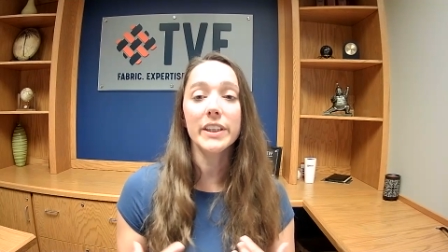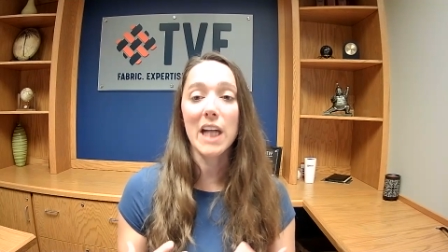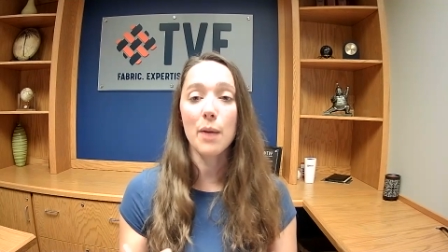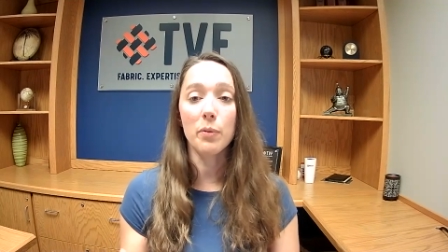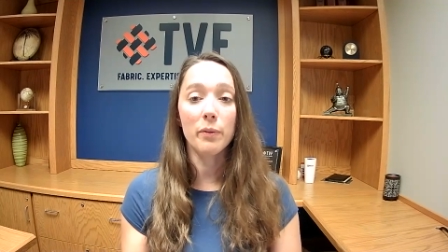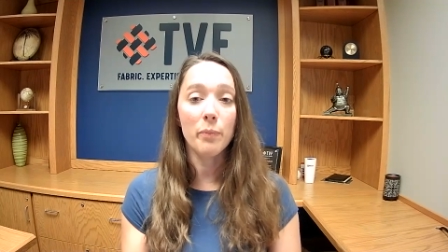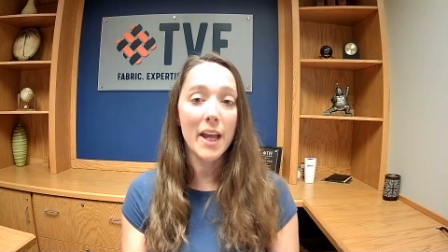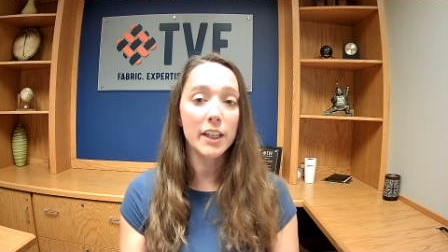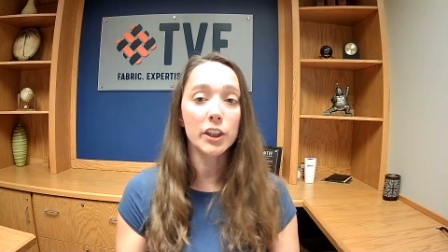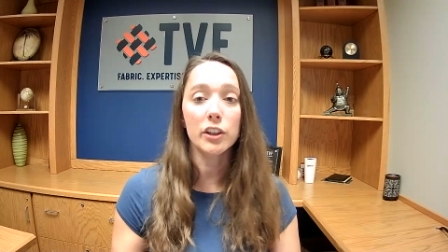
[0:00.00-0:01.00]
the type of
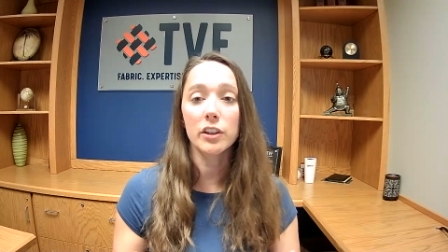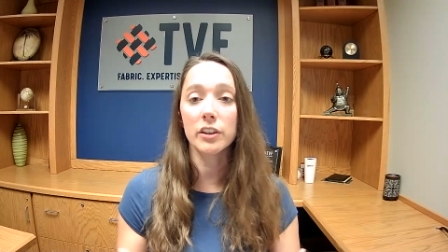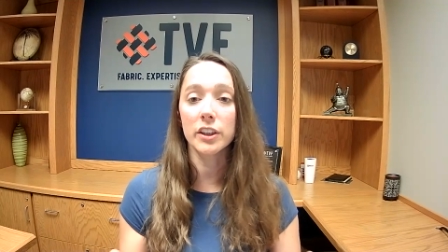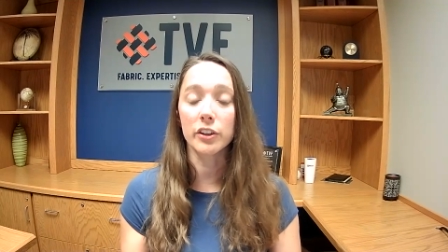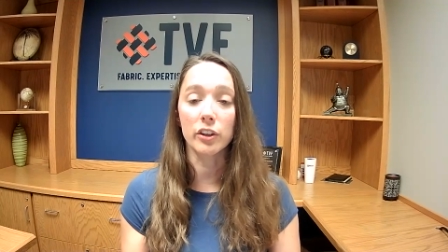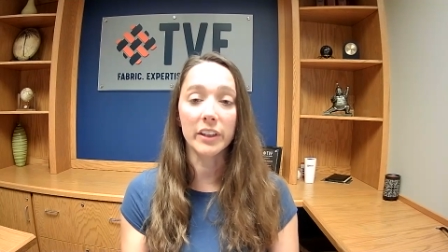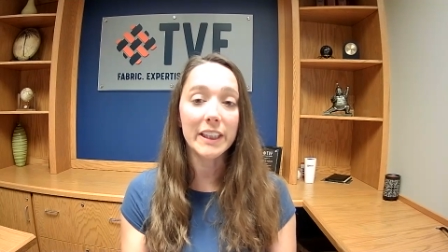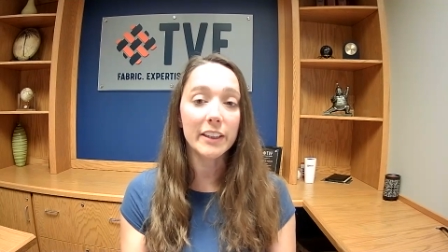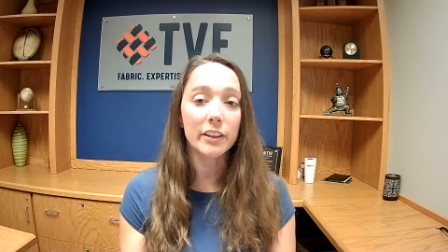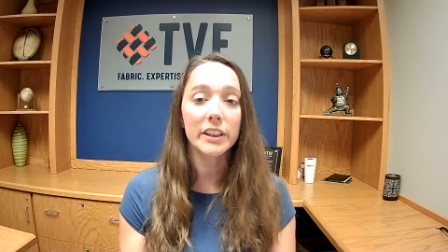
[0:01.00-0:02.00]
managers or
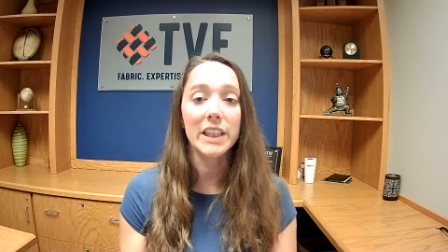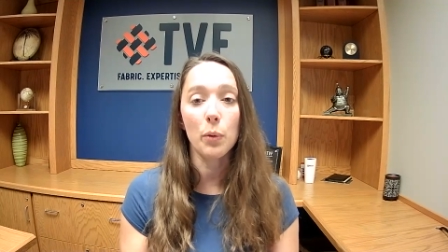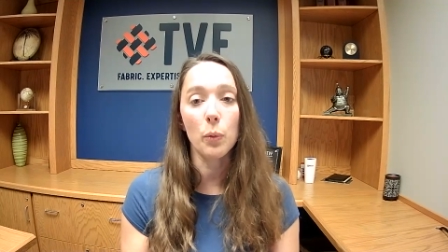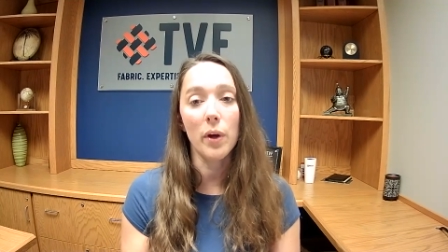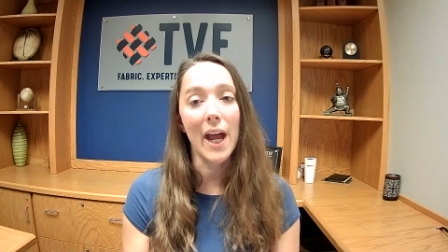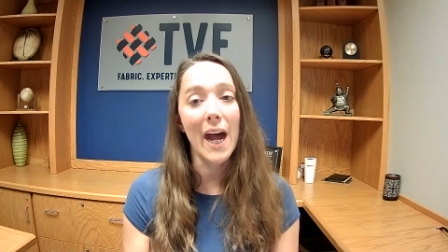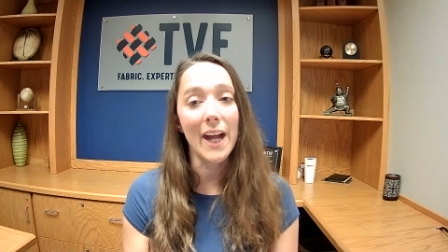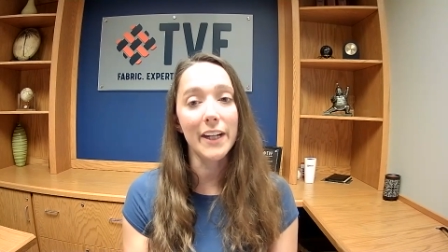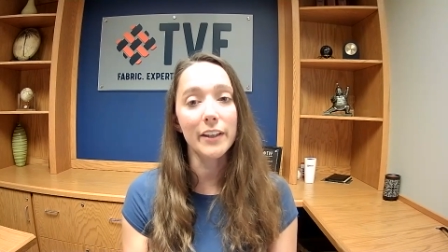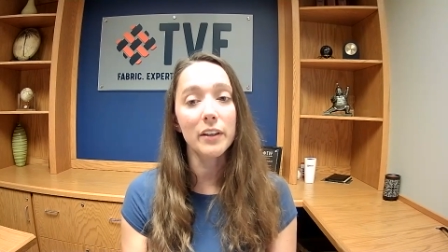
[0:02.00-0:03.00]
leaders that we want to
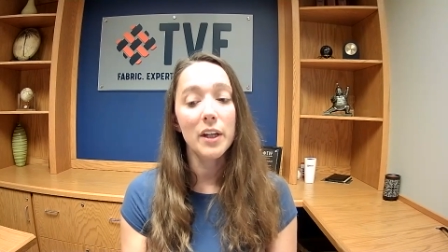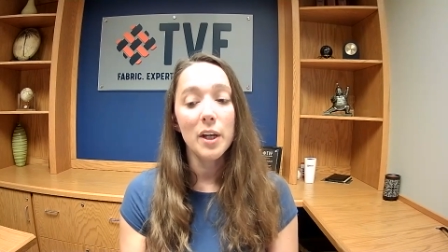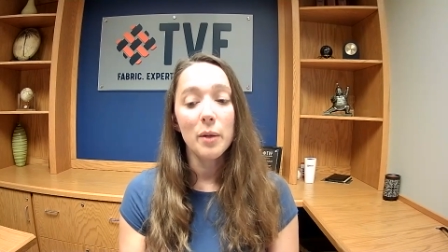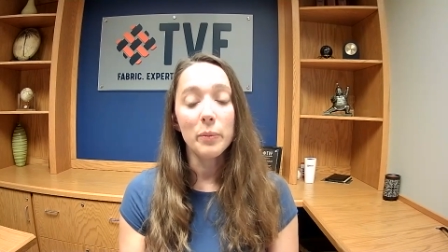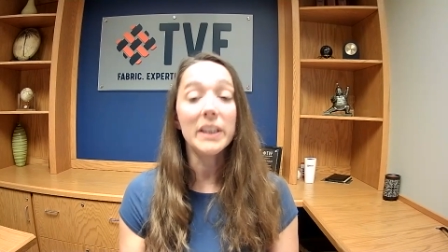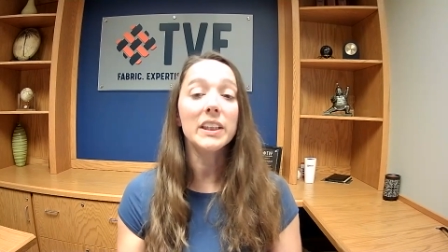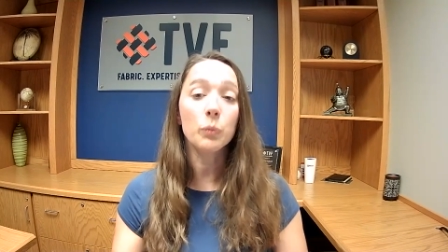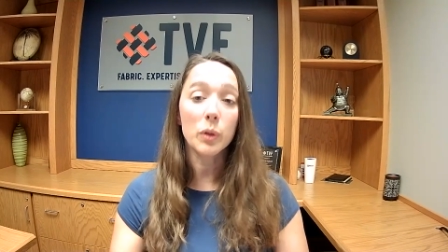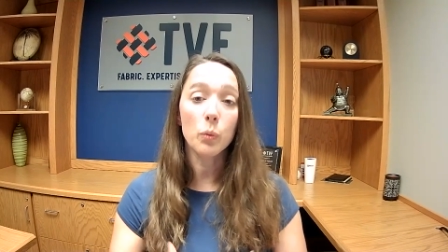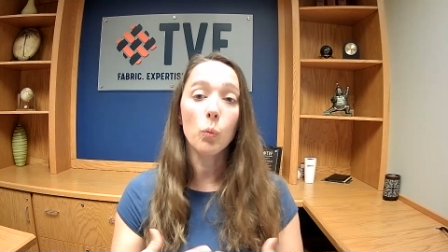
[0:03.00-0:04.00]
hire because
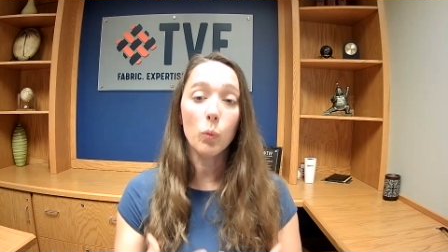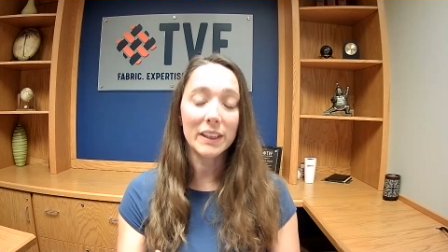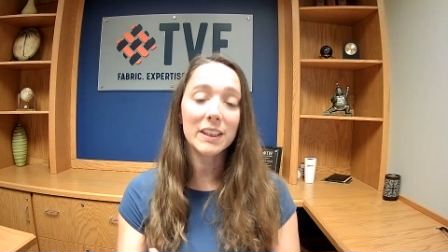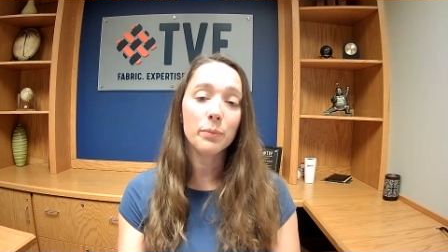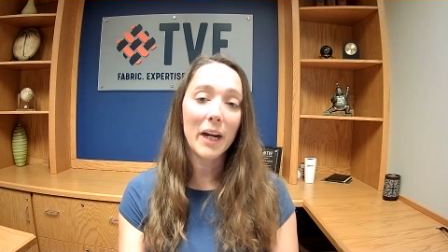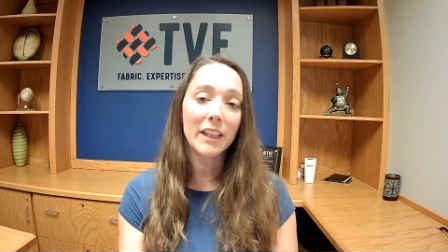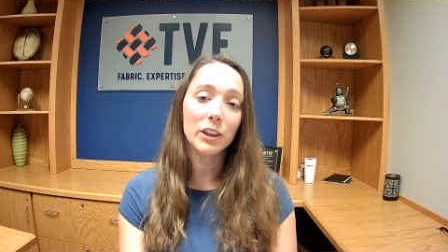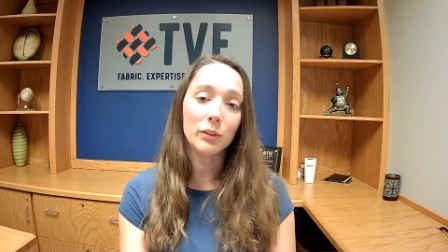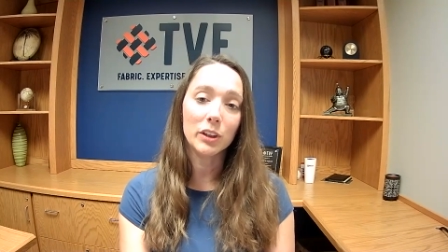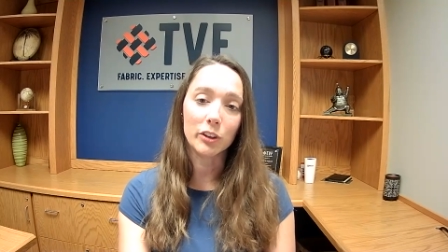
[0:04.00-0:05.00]
we expect
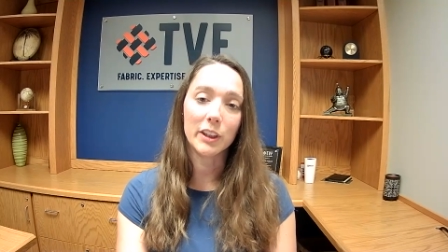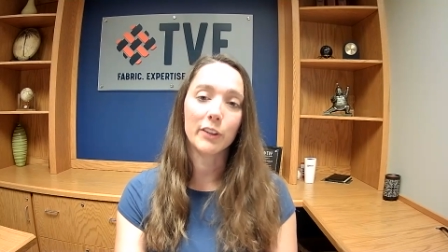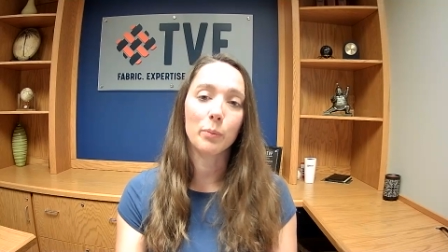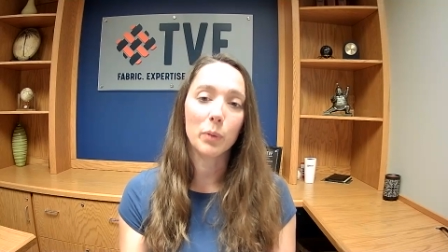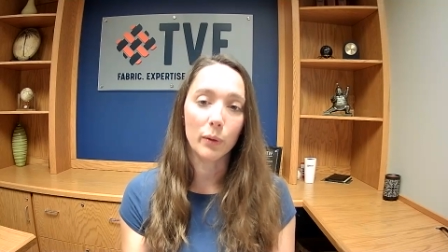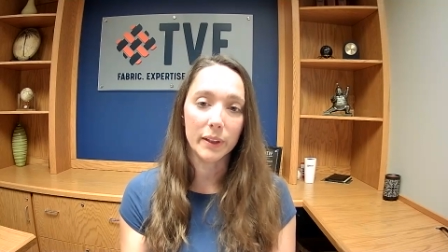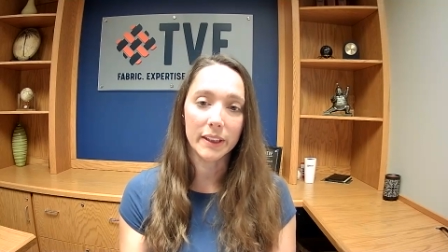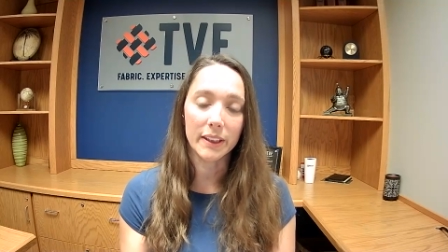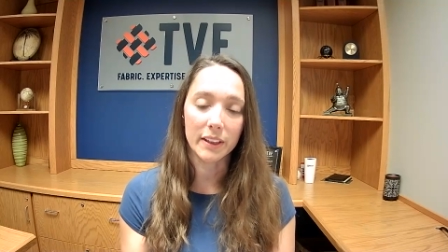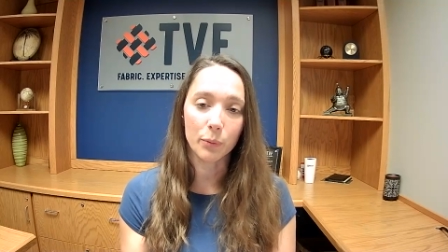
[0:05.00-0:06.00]
you to treat your employees
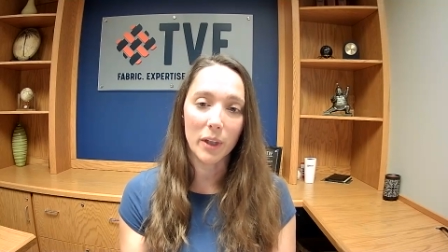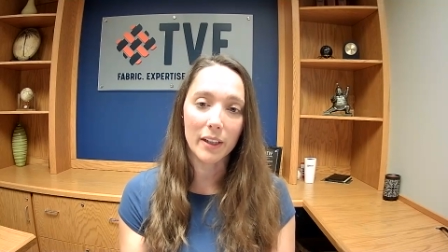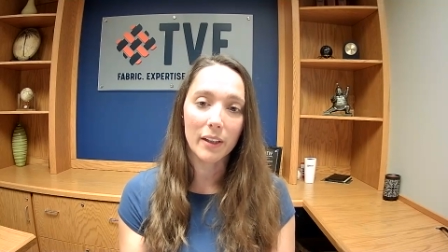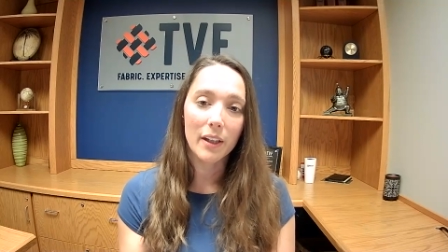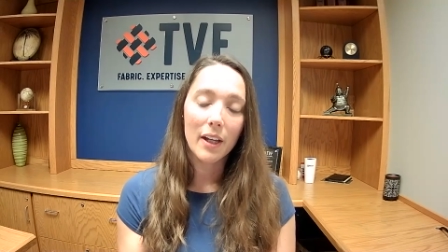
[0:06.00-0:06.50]
this way.